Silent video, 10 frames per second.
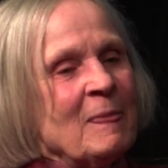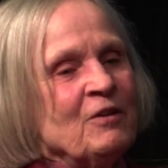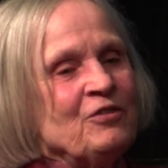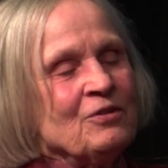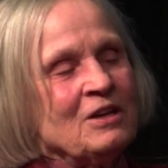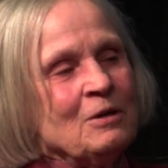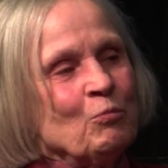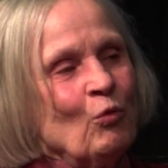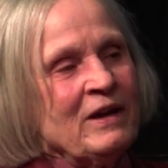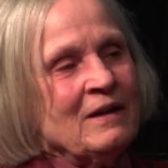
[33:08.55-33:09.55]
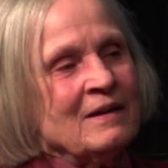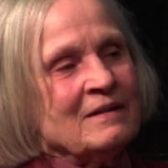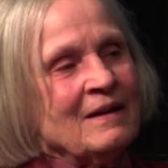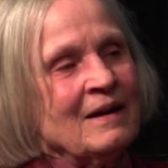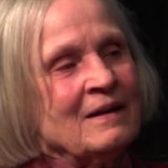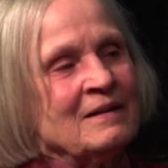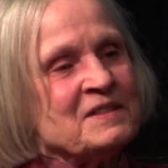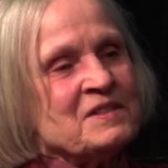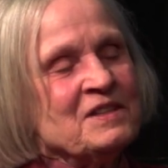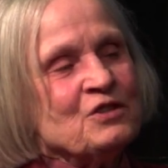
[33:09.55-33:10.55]
If you keep waiting at
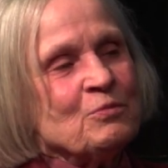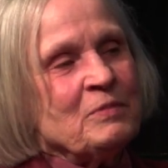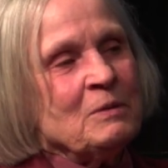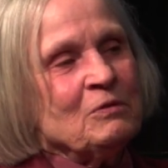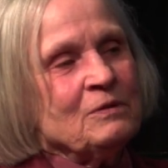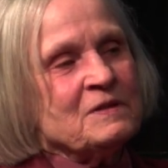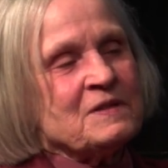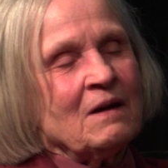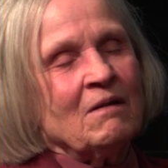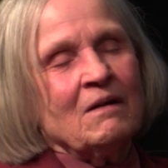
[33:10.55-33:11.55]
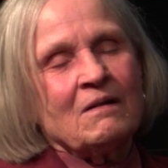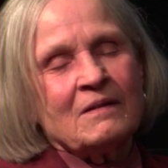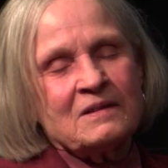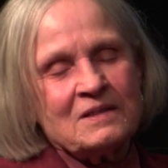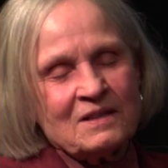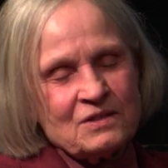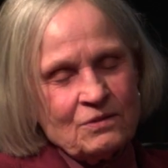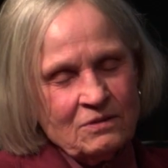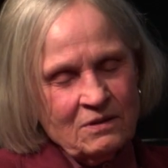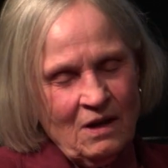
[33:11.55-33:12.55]
listening to people who say, "Oh, that takes
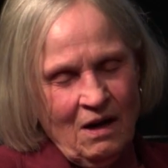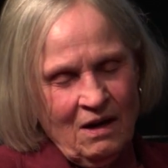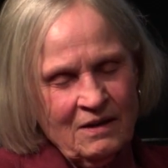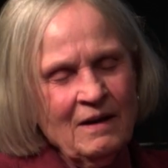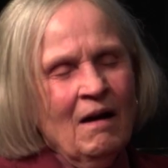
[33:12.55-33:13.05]
too long,"